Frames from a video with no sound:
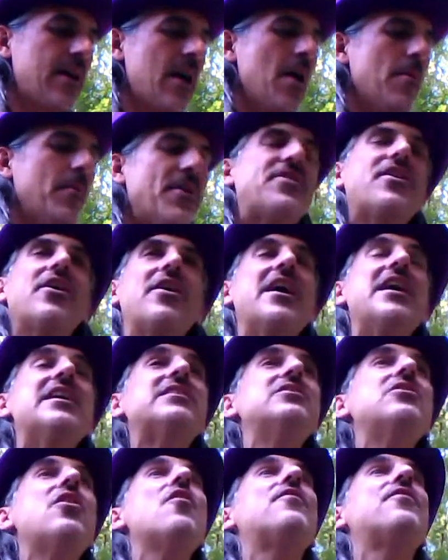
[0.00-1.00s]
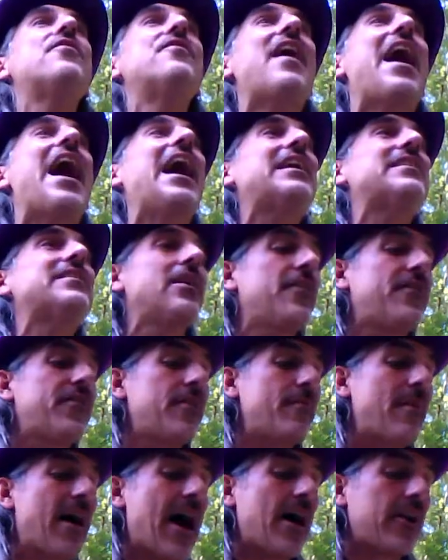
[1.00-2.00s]
but there is no fact of the
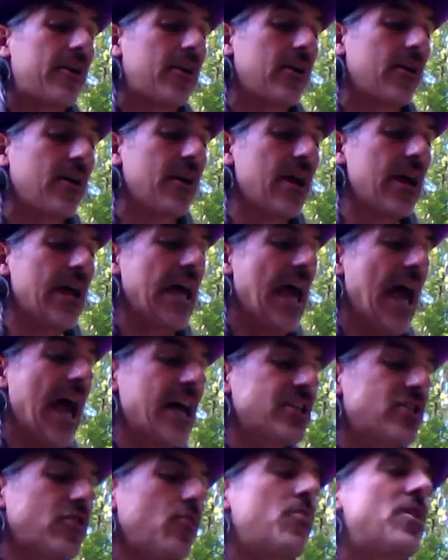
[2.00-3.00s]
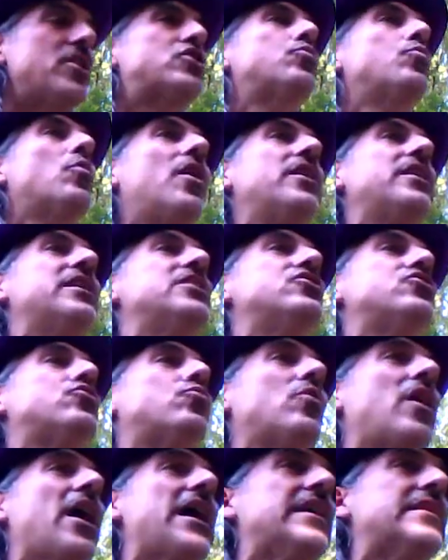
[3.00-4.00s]
matter as to which one is
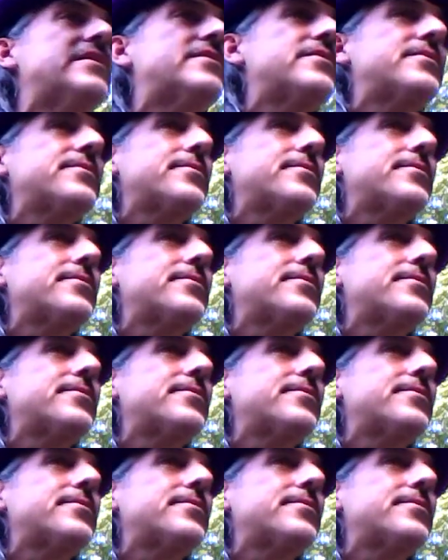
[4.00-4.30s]
right.